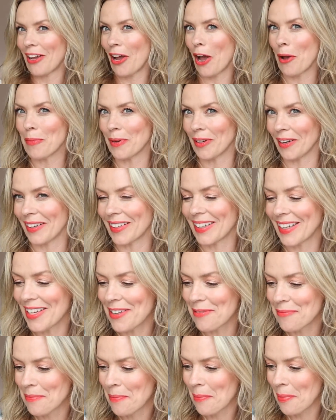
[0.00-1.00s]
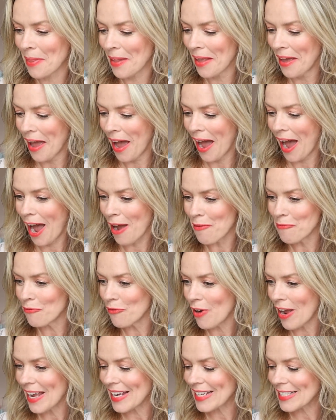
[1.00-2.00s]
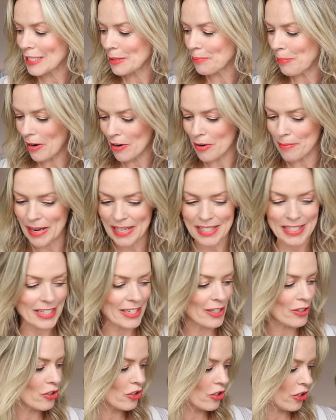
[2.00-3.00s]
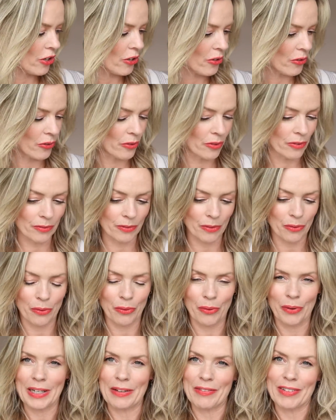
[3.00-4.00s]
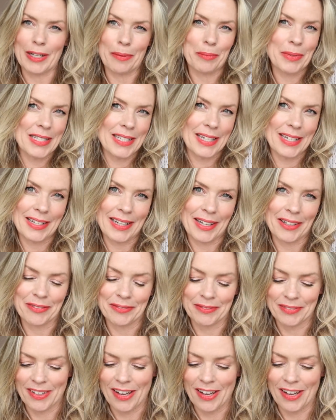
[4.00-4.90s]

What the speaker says: Hope you like it. I'm experimenting too. I'm going to have a cup of tea now.